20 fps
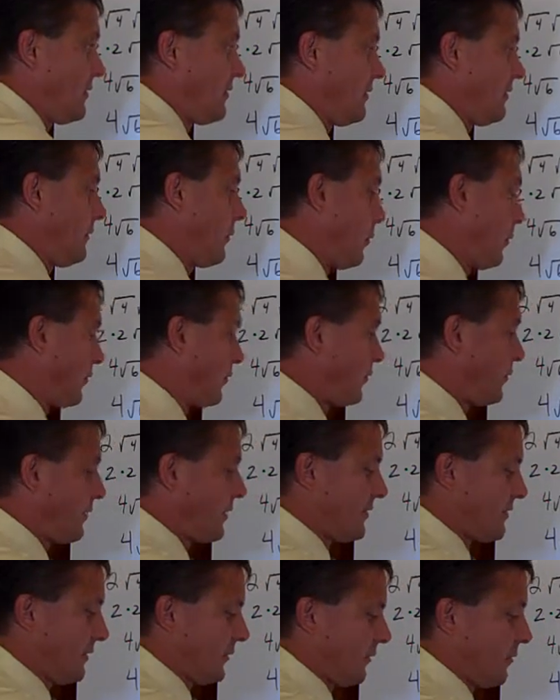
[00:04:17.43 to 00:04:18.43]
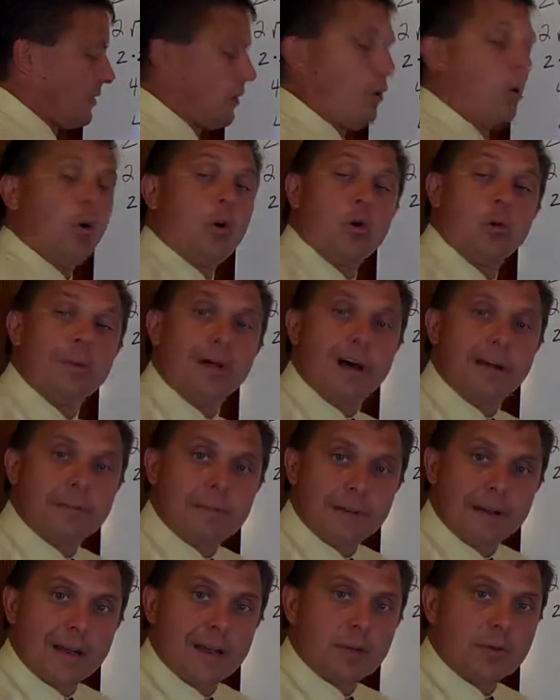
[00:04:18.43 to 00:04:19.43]
to 4 square roots of 3 a whole lot
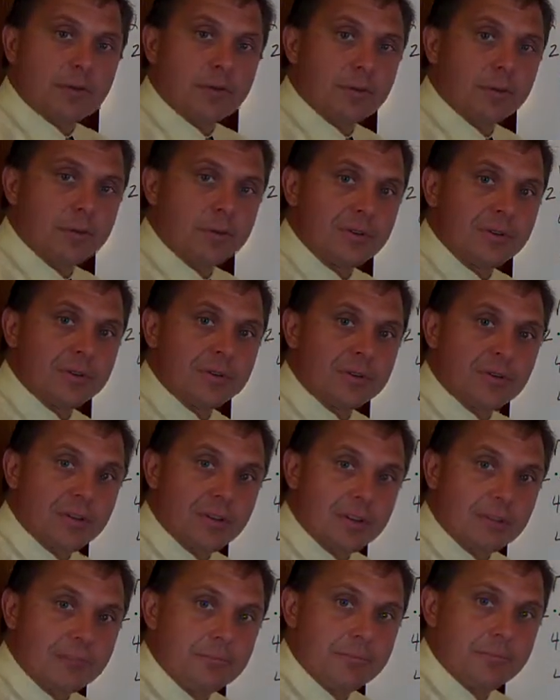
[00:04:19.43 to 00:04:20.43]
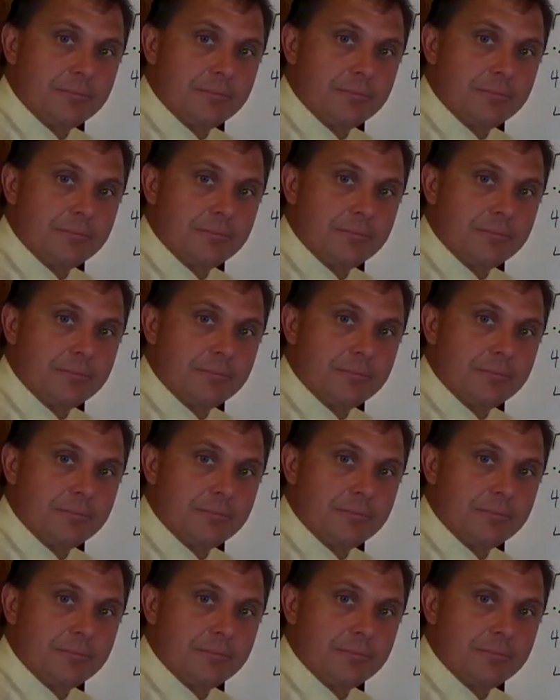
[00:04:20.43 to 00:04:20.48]
faster than we just did.